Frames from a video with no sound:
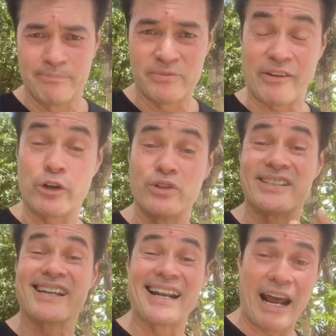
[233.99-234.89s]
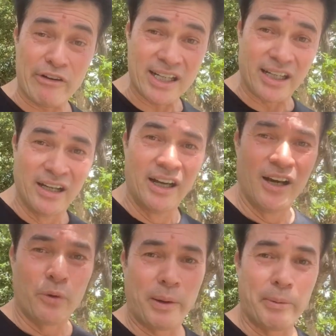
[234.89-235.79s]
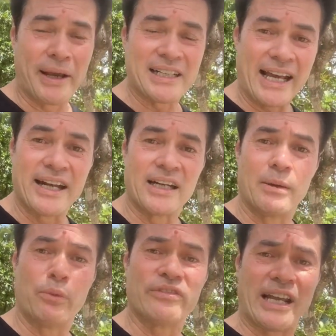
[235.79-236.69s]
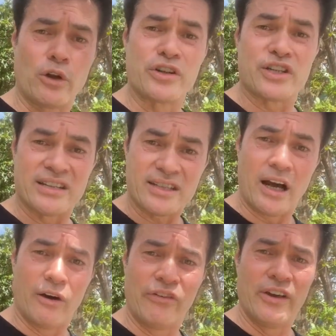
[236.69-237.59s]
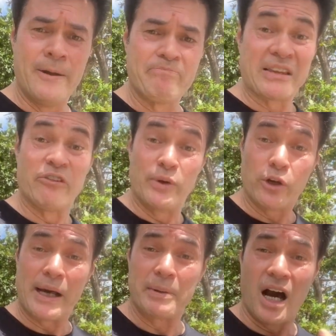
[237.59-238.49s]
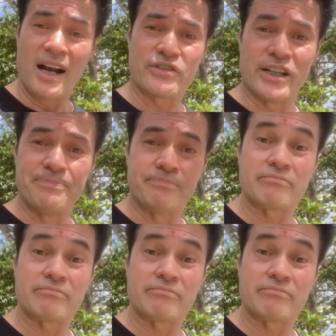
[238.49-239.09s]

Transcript: Something called the singularity, where we basically end up with technology itself, if we're not able to harness it,